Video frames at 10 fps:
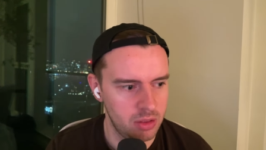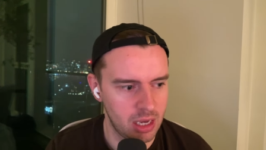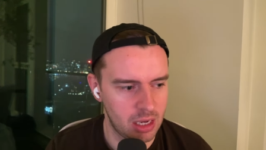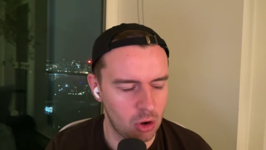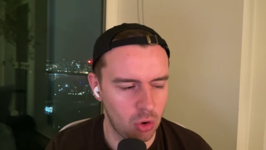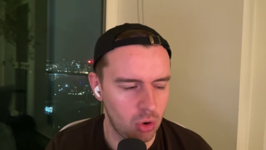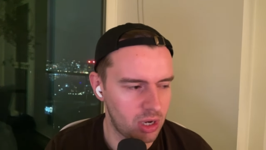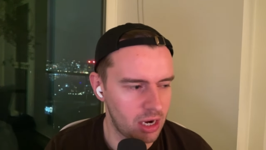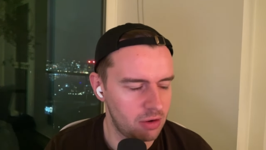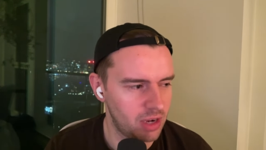they or, or,
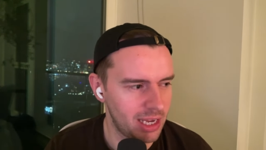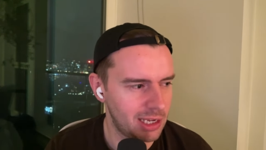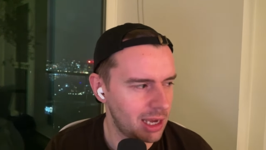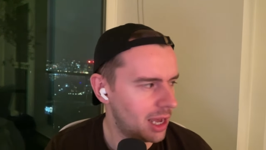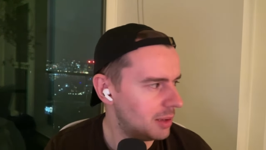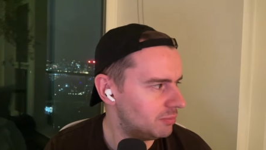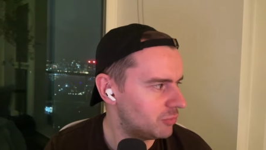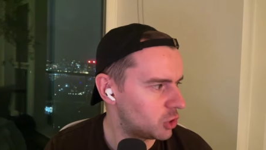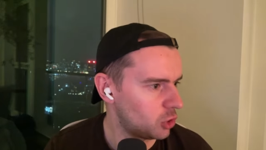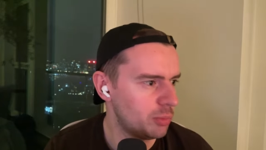kind of like um,
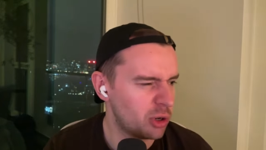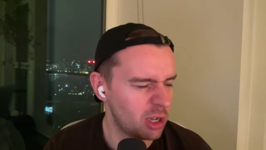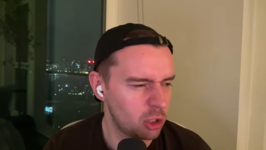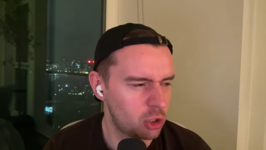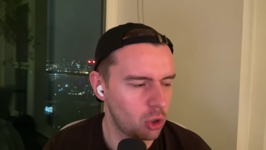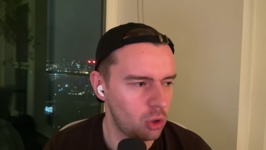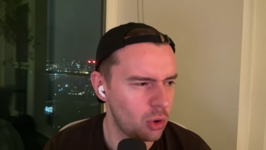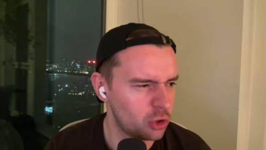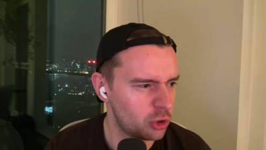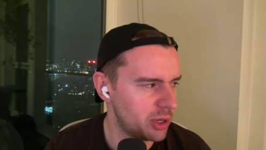solo uh, solo
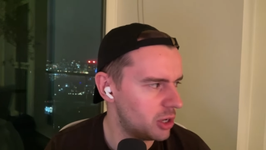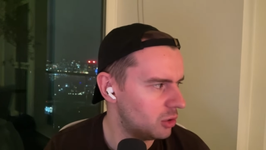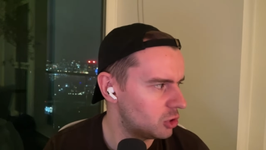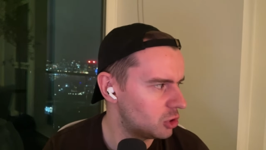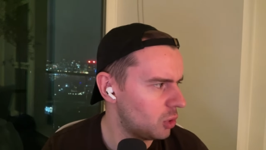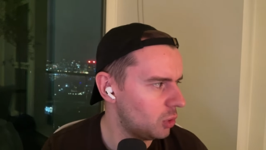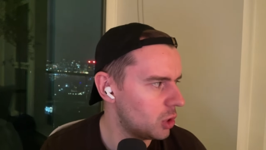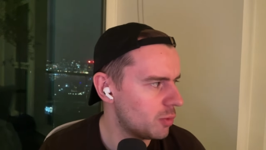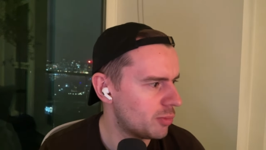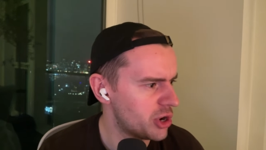entrepreneur,
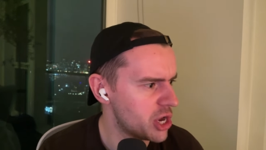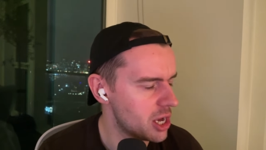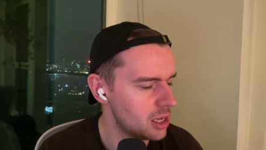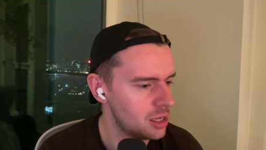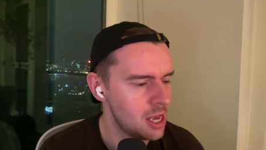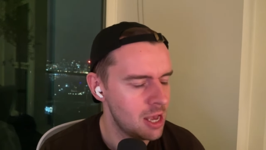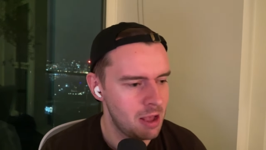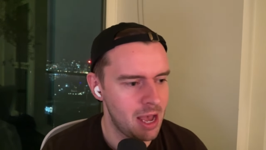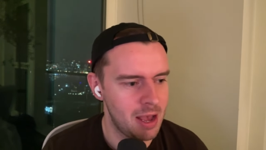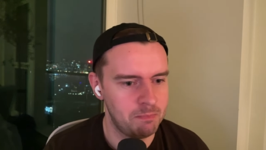solopreneur,
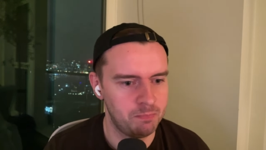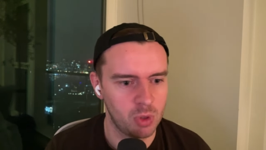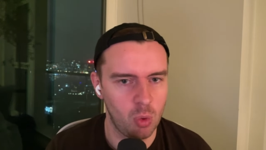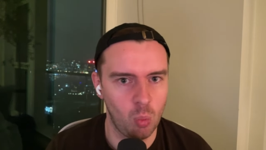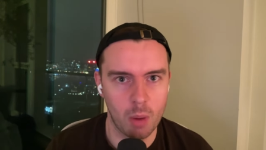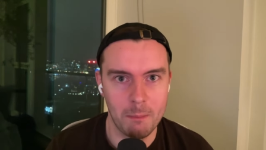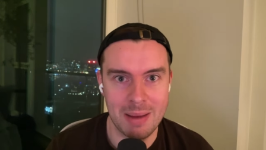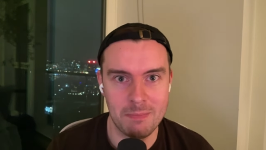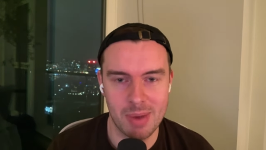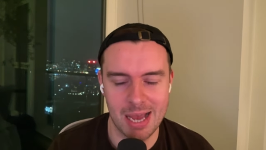um, one
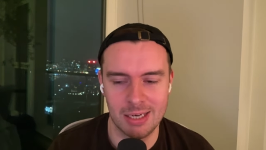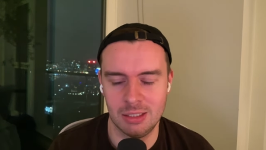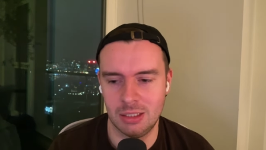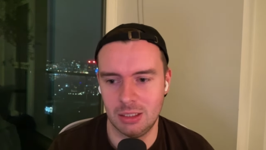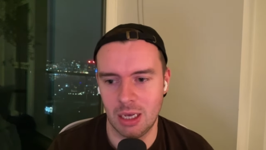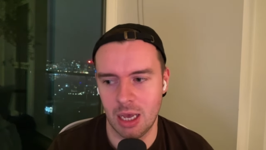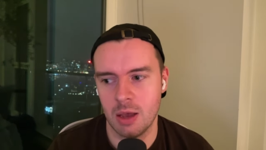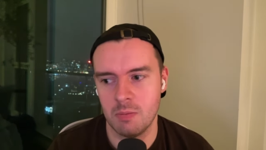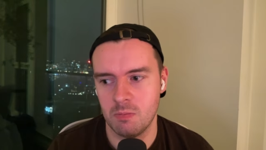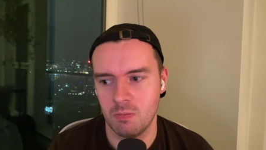man band
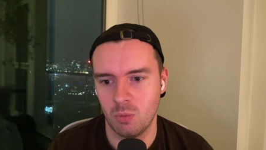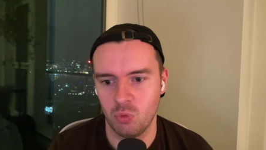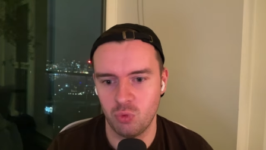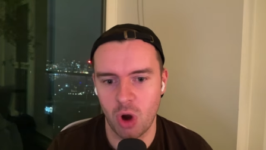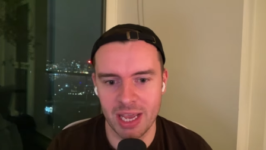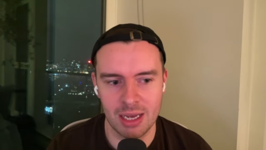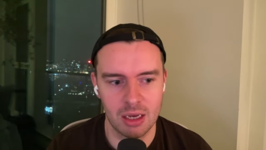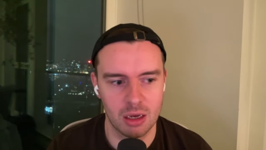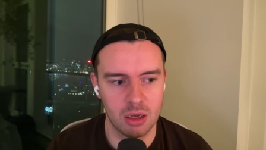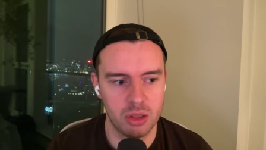um,
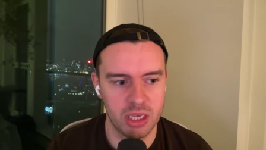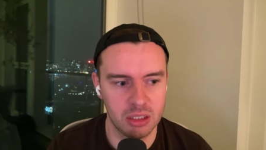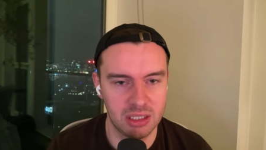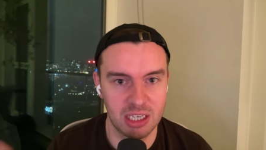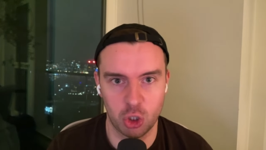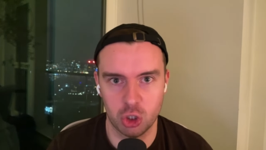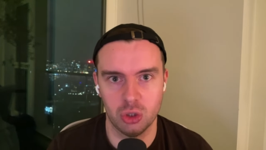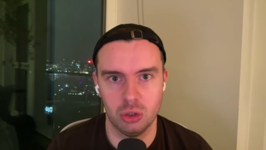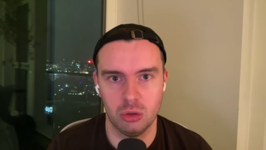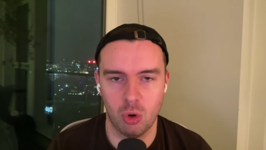running these
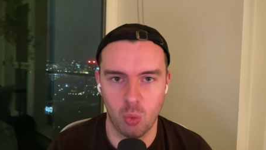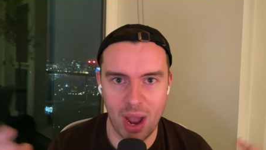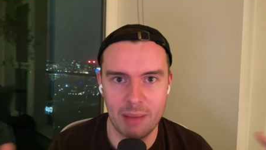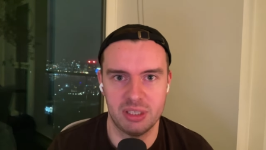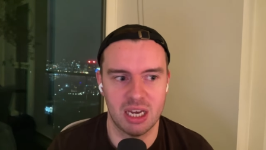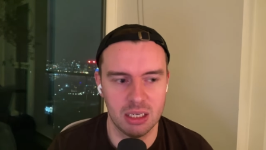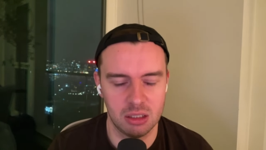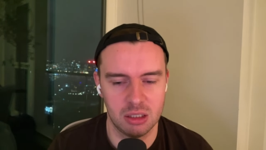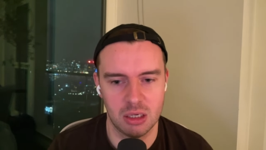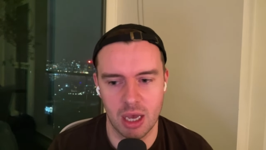digital or websites
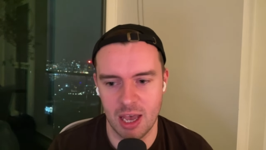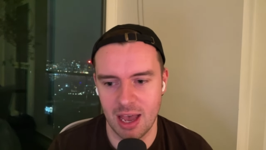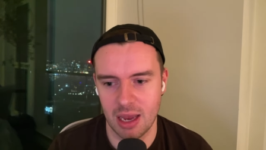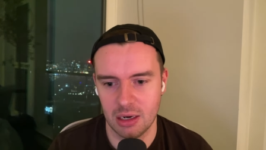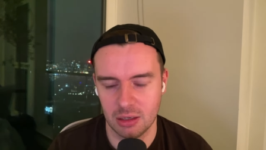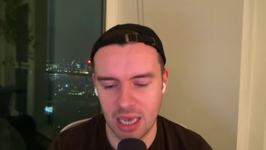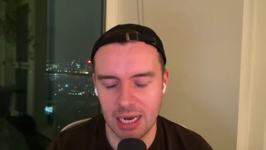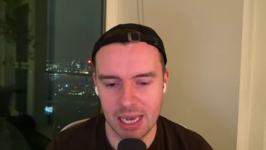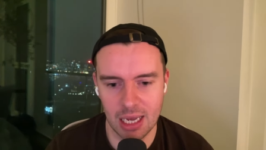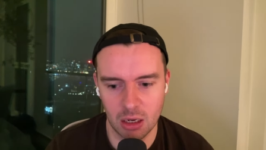uh, and
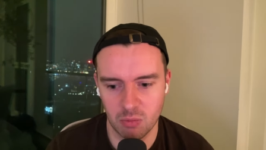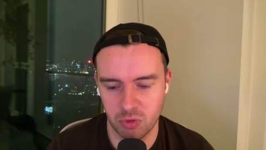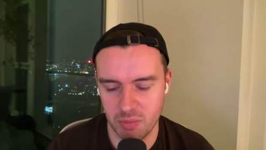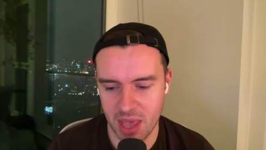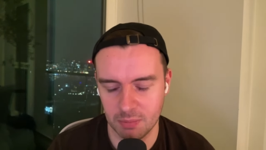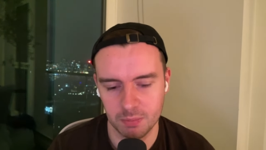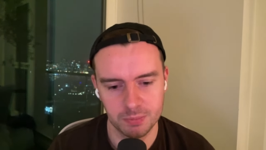gaining income from that.